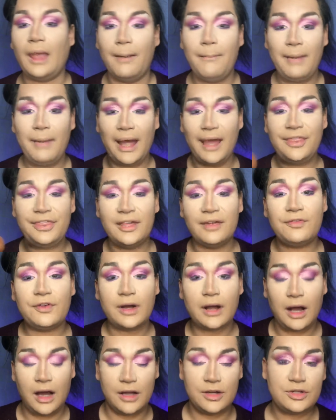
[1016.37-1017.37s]
My thing for
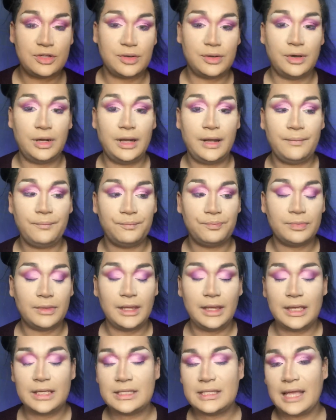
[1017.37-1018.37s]
contouring
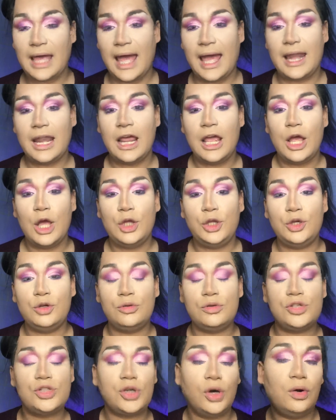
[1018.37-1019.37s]
is that you
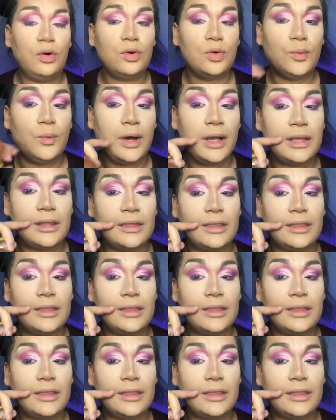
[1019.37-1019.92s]
don't want the